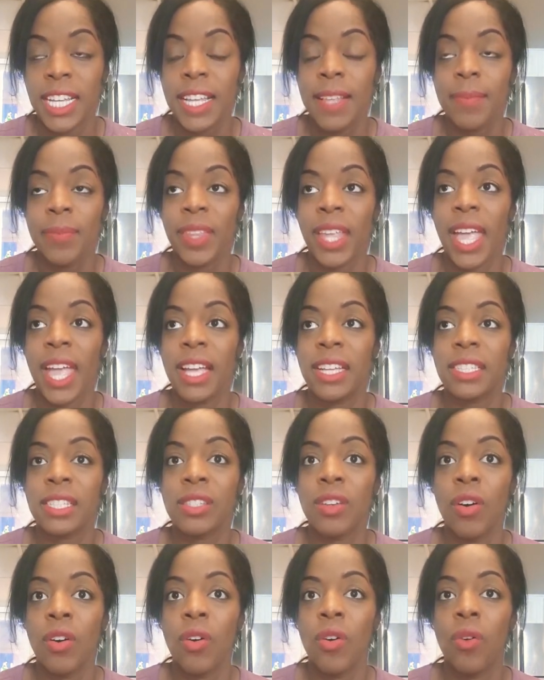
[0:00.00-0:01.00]
And
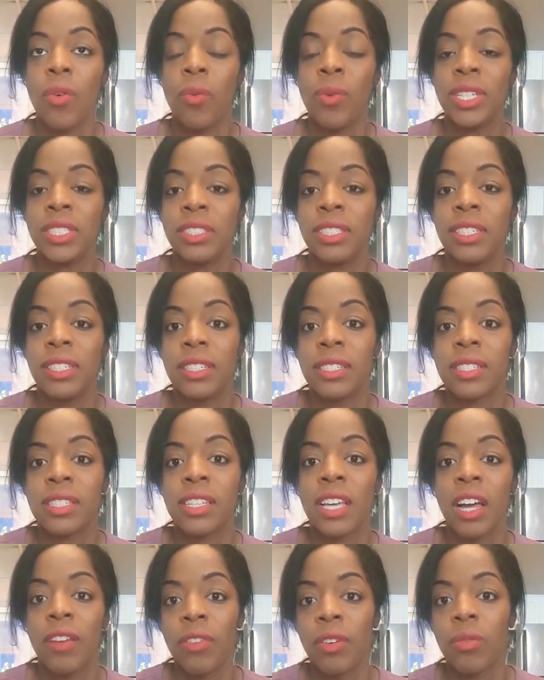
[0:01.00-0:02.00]
so when she
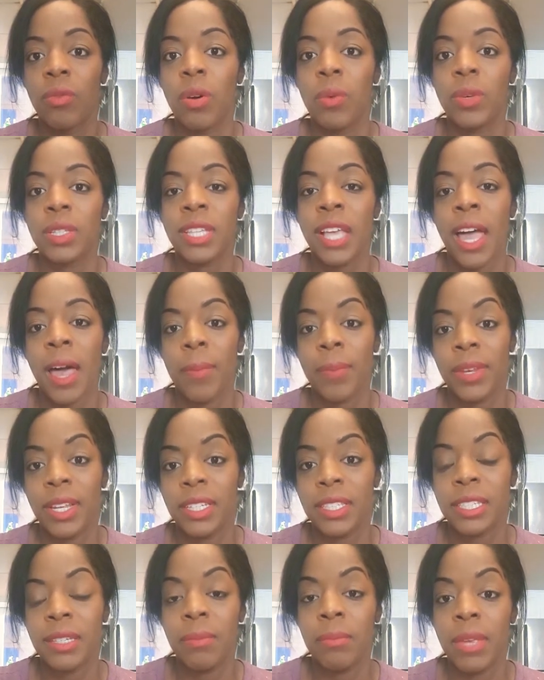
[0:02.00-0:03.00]
discovered what was happening
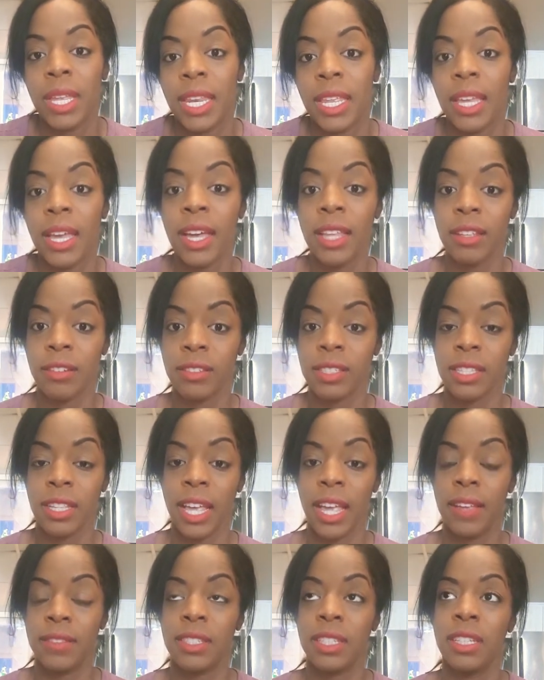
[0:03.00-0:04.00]
to many other
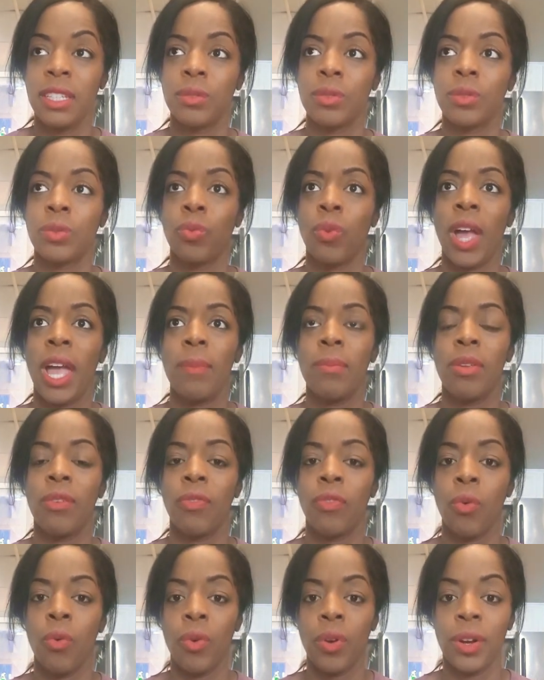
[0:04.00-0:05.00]
slaves, and this was right
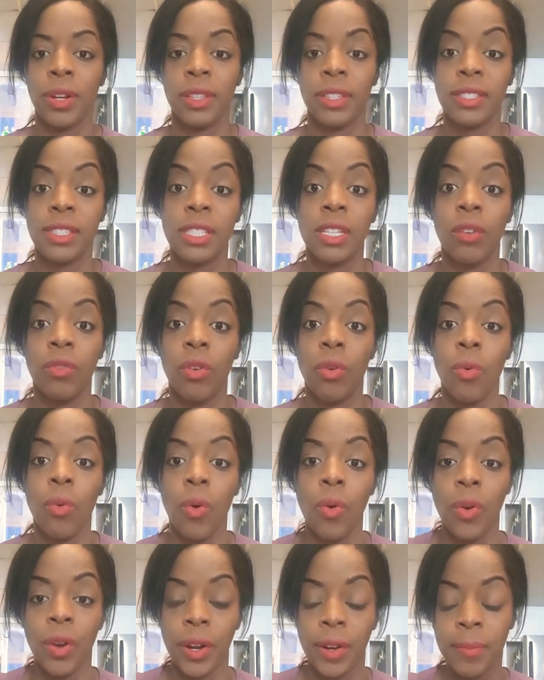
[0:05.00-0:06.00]
before the Civil
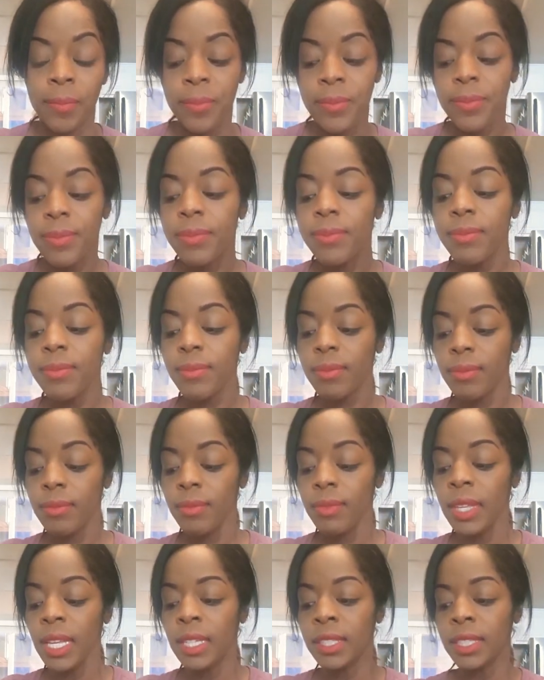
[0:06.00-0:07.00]
War,
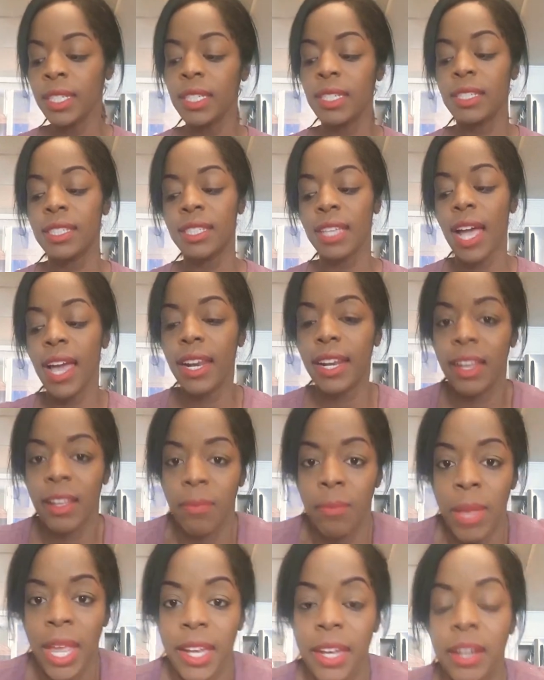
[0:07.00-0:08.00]
she decided and
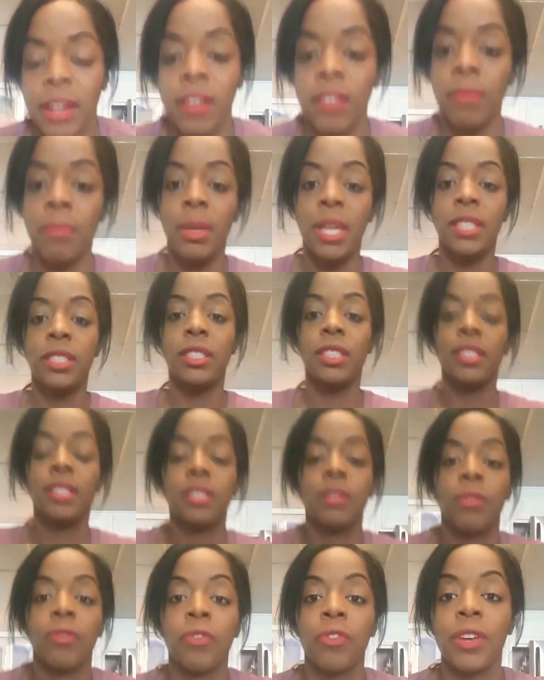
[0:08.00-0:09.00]
made it her mission to
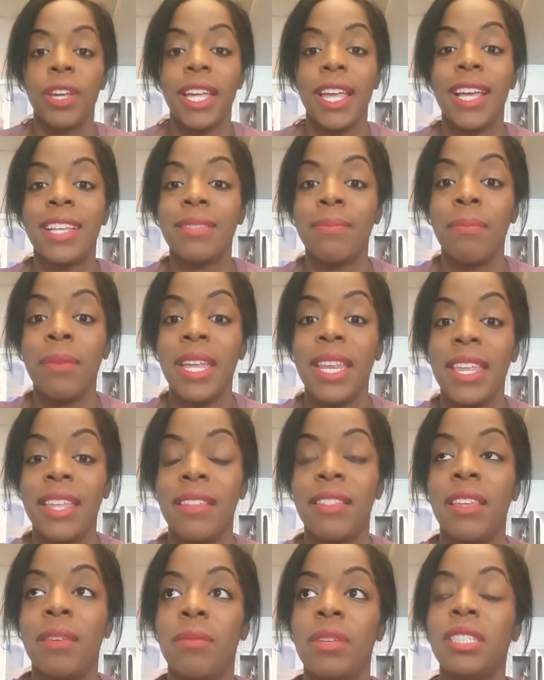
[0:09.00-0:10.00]
free as many of
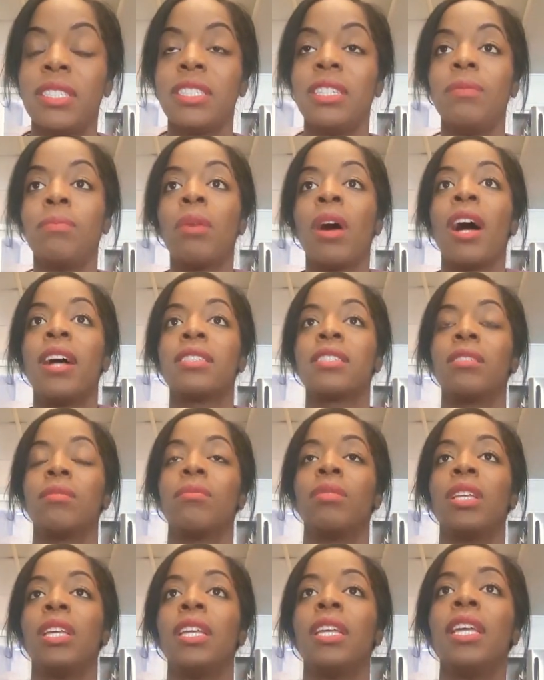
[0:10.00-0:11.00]
them as she
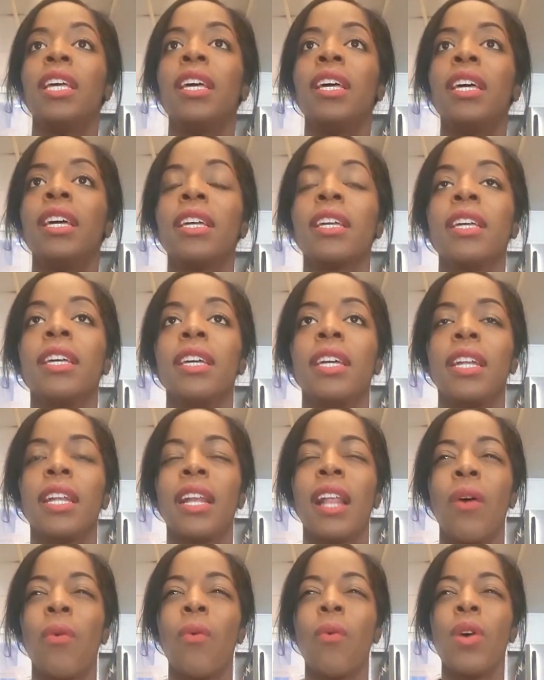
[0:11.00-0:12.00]
possibly could. And I
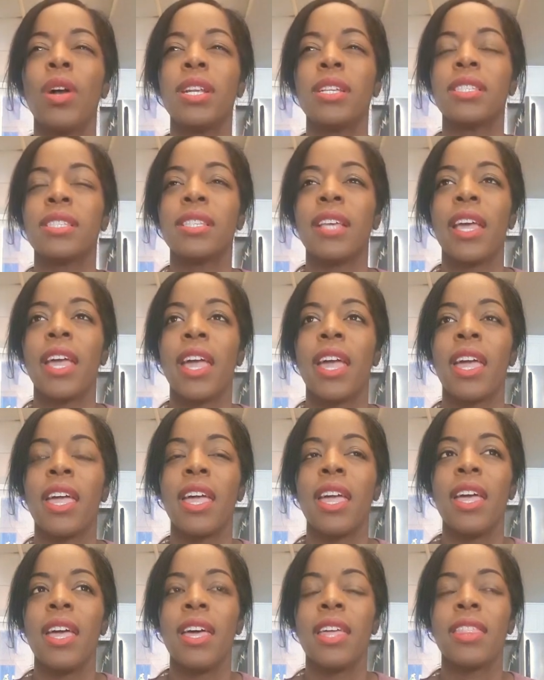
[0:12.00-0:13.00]
want to say
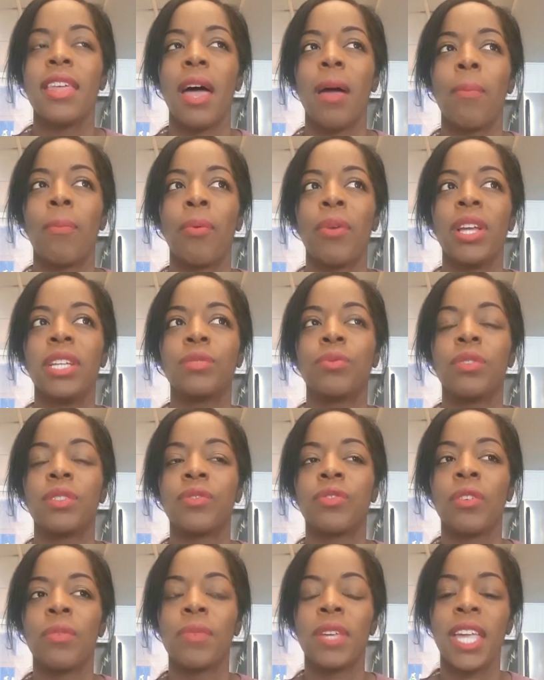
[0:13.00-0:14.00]
that bridge was
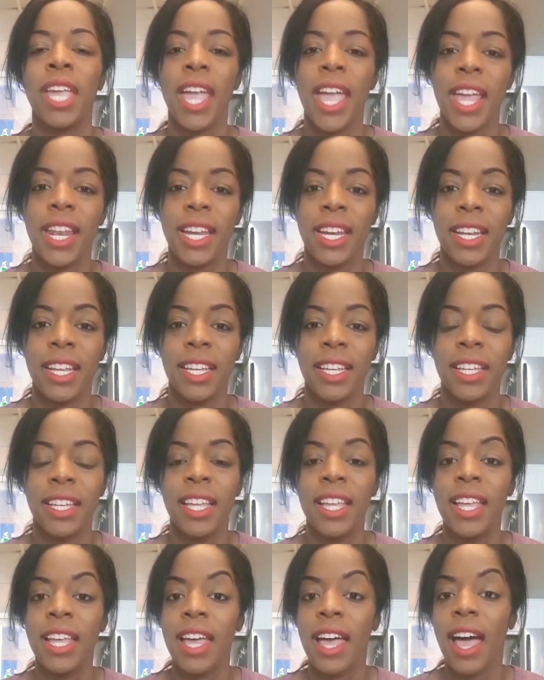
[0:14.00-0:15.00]
from Canada.
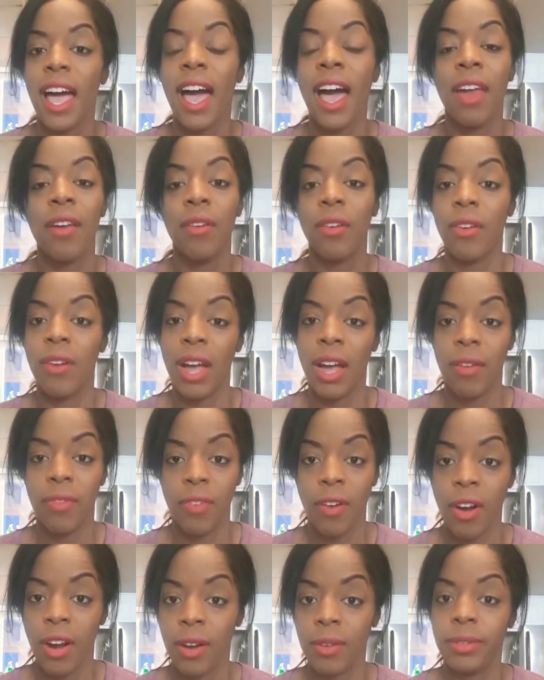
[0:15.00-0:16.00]
I don't know how
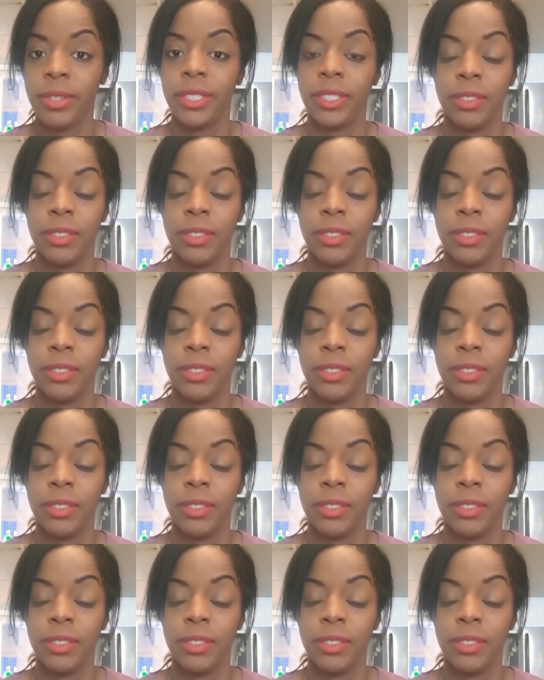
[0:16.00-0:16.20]
far it was.